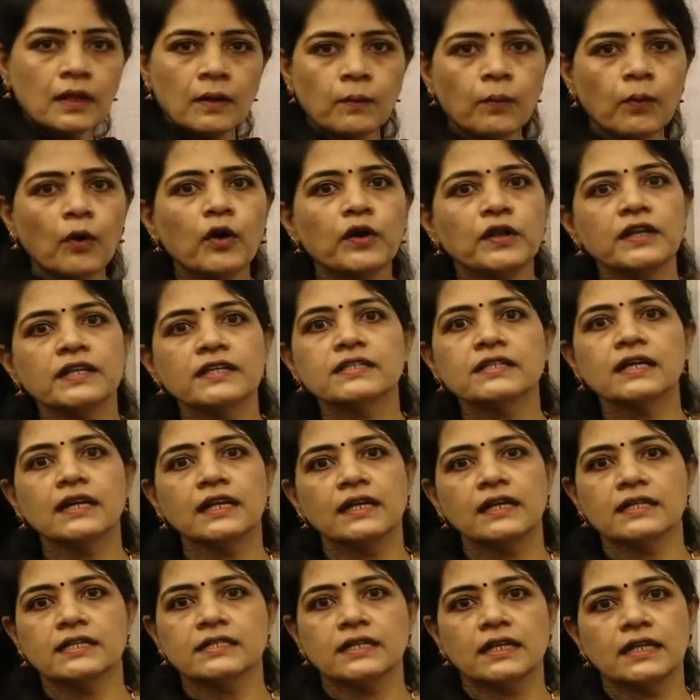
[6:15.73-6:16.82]
Point is
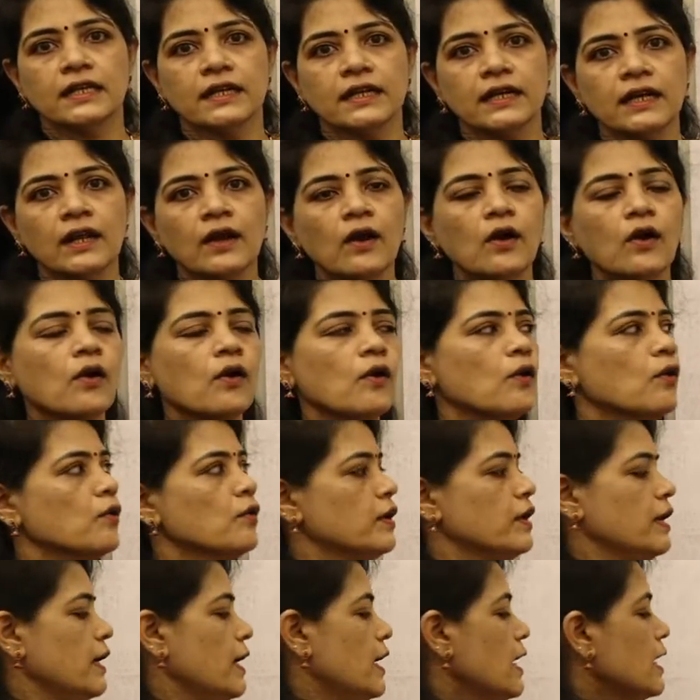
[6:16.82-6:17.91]
clear, children?
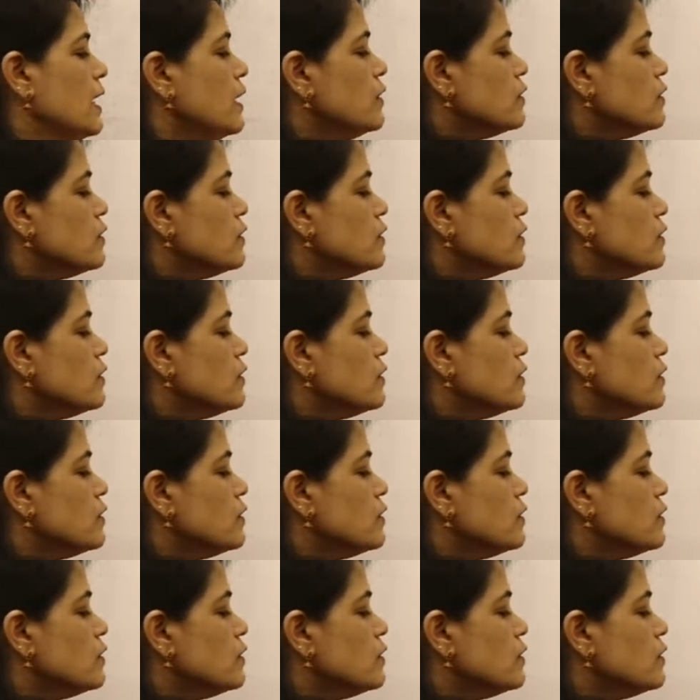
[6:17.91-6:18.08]
Okay.